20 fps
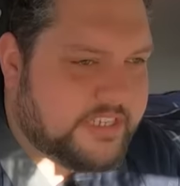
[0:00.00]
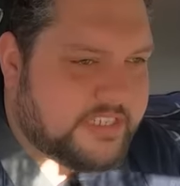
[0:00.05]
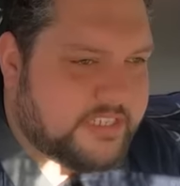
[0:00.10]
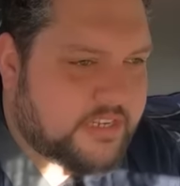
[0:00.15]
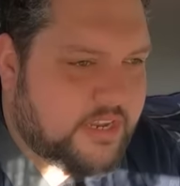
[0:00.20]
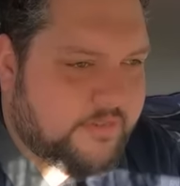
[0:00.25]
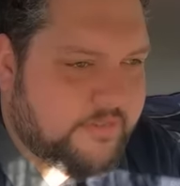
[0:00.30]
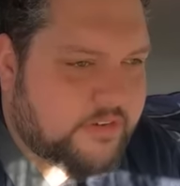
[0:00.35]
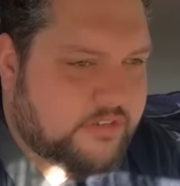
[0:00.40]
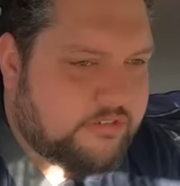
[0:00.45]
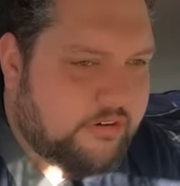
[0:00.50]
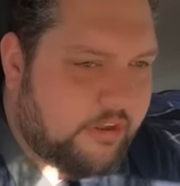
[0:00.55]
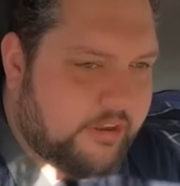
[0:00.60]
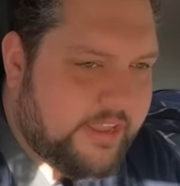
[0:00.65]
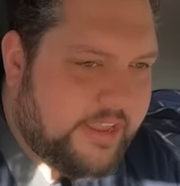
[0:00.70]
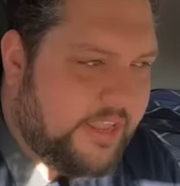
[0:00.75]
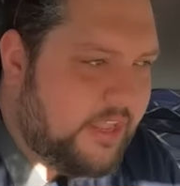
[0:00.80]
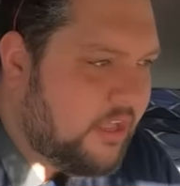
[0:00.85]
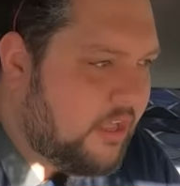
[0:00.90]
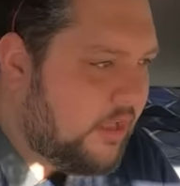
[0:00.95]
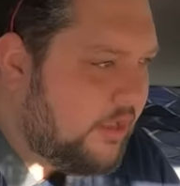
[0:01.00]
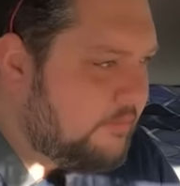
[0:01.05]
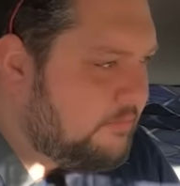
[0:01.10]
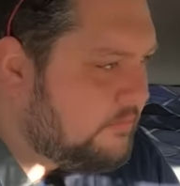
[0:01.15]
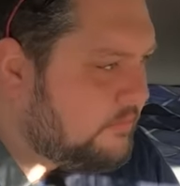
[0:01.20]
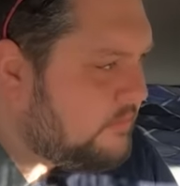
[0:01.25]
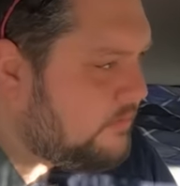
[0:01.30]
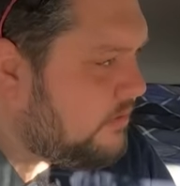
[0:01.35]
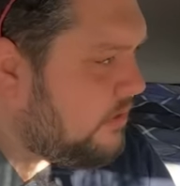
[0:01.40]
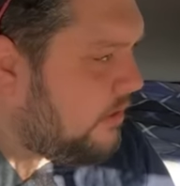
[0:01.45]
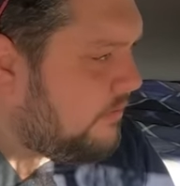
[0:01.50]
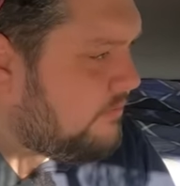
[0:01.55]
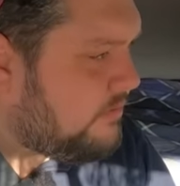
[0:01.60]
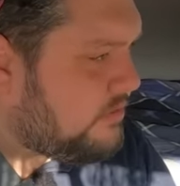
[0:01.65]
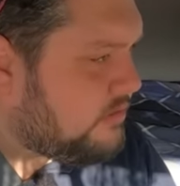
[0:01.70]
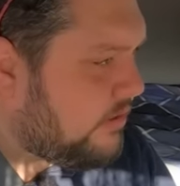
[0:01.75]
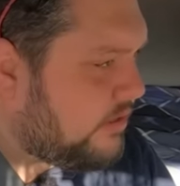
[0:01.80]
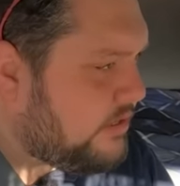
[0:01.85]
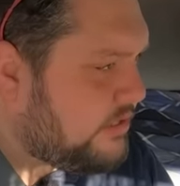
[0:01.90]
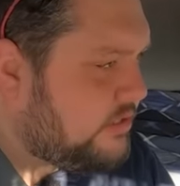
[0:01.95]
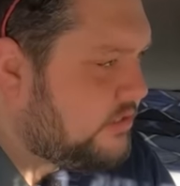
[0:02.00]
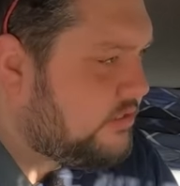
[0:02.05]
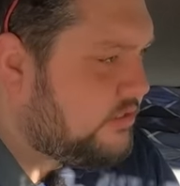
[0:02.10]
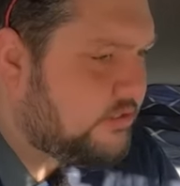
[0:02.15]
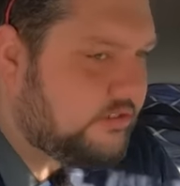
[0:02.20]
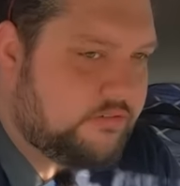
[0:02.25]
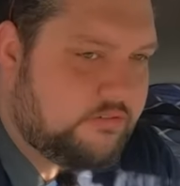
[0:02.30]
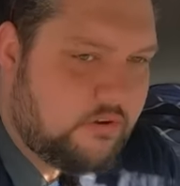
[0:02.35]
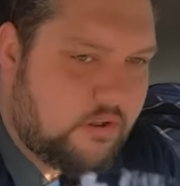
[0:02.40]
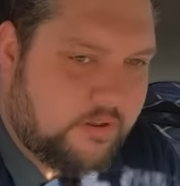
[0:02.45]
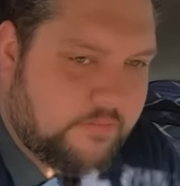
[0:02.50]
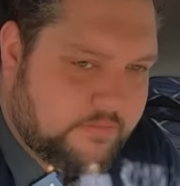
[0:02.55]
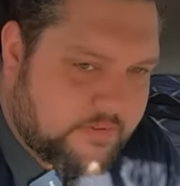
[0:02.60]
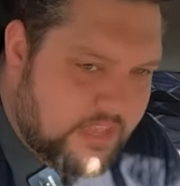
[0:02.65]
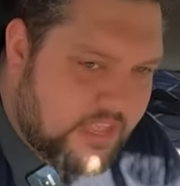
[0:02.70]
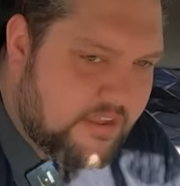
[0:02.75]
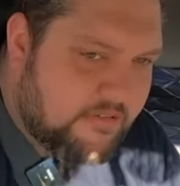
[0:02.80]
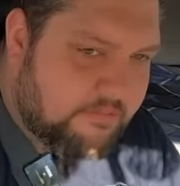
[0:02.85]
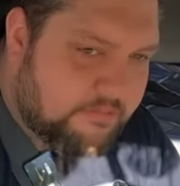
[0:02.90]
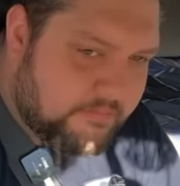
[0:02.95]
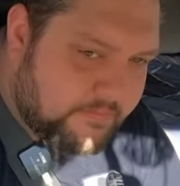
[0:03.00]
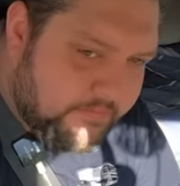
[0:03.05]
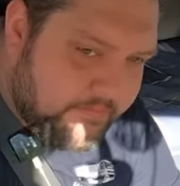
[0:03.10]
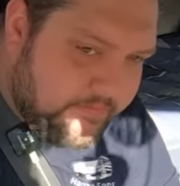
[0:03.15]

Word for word: there's another truck here, I've decided to just drive down.